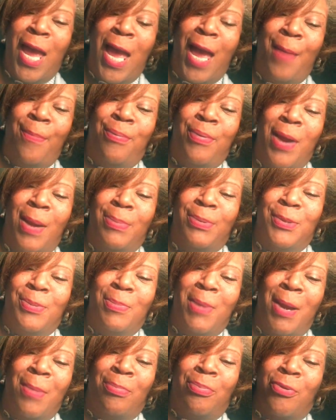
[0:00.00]
I props
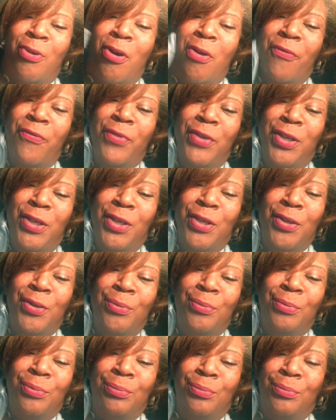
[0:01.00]
my bra for
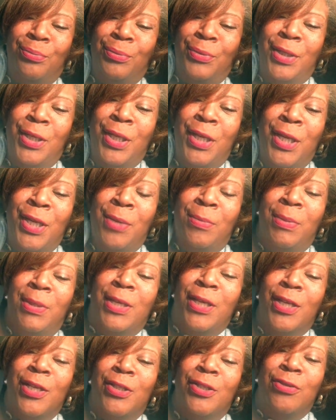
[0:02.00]
you.
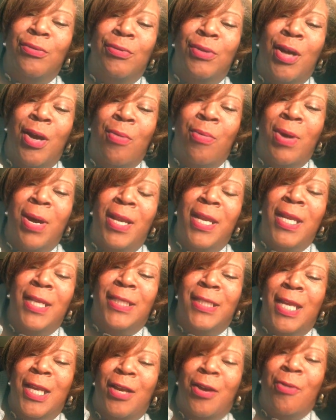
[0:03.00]
Because you know what?
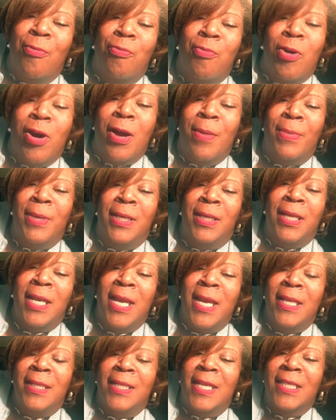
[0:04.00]
It take a woman
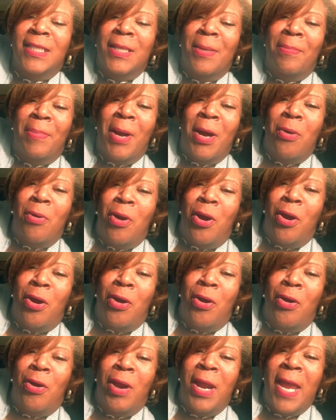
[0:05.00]
that's about
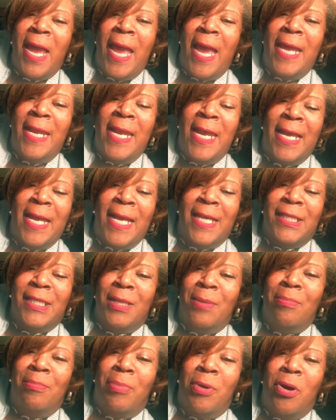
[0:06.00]
her and that got
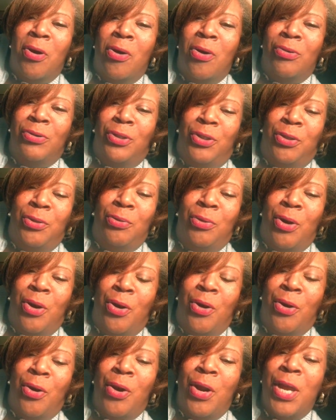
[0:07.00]
some balls to
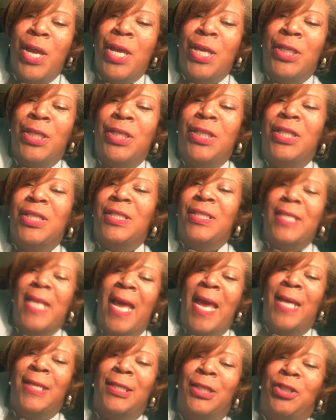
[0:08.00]
her to
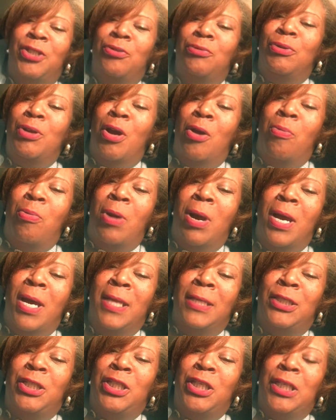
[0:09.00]
decide that, you know
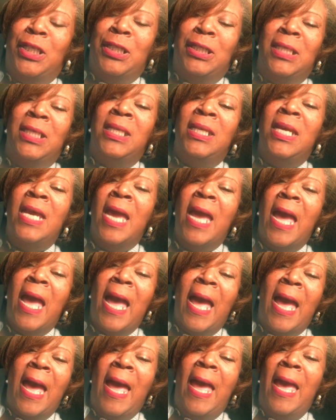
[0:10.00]
what, chickadee,
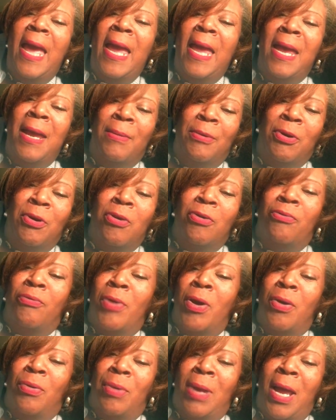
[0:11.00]
I am going to
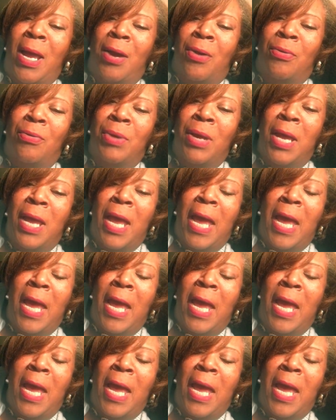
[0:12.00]
roll out.